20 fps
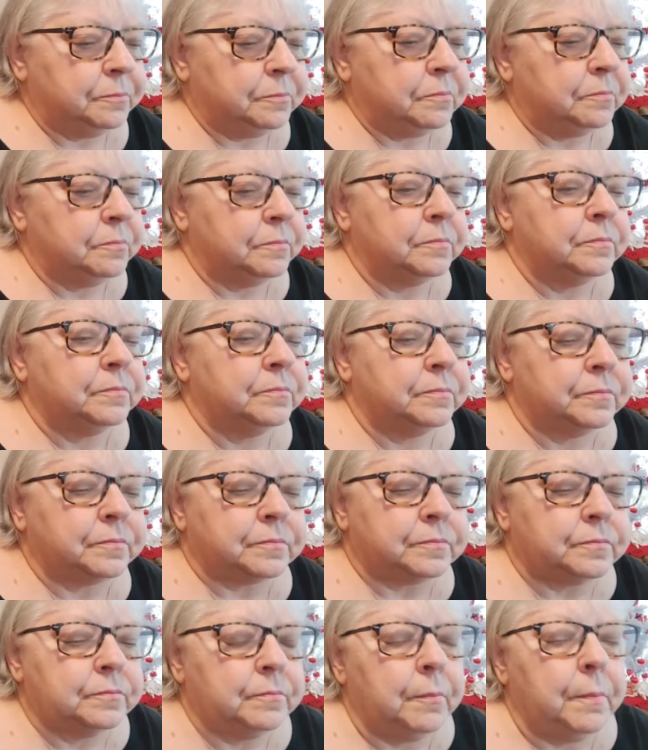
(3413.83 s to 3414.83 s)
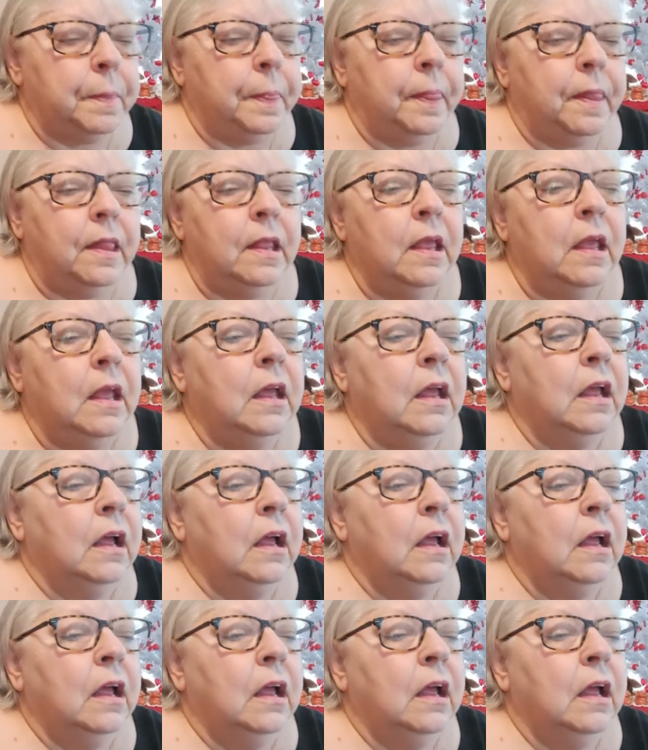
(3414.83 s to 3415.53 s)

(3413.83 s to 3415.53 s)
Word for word: Sarsenella.